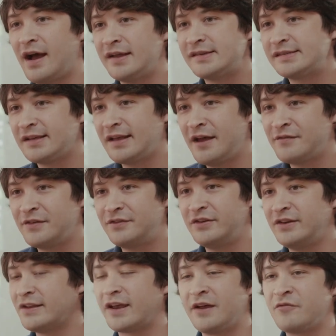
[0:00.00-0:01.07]
I still haven't
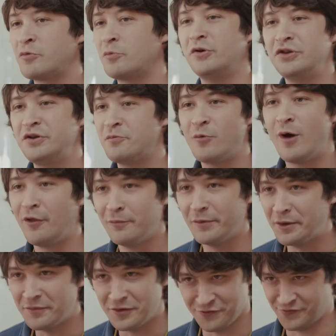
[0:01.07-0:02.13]
seen like every William
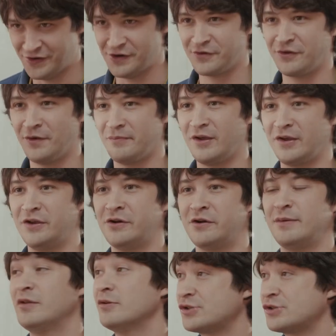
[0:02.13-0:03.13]
Wellman movie or something, you know what I mean?